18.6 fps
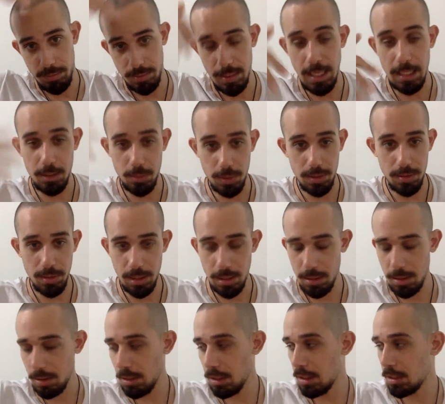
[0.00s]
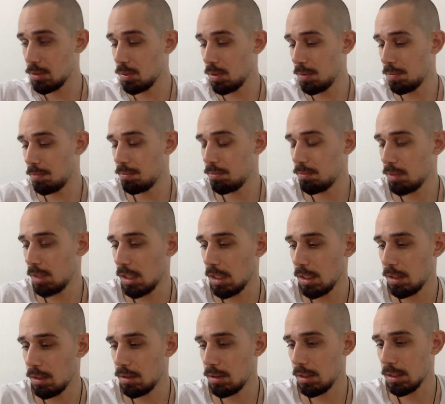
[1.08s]
That's what like
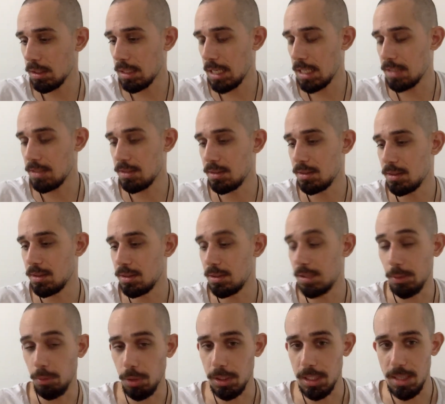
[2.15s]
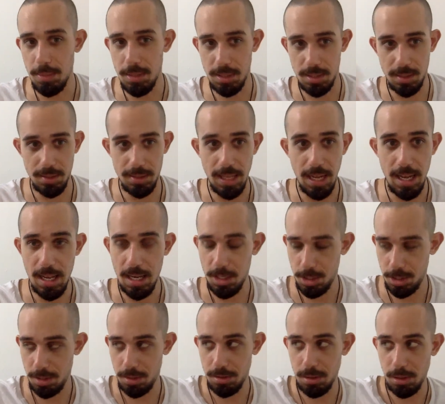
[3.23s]
ISIS is like real name is
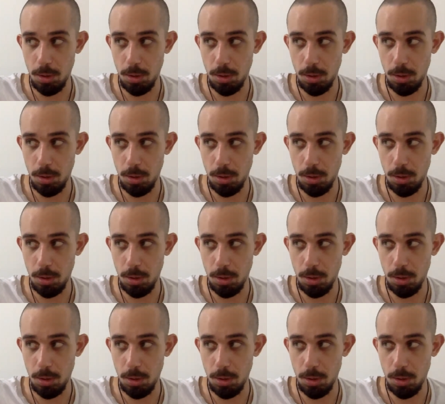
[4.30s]
Daesh,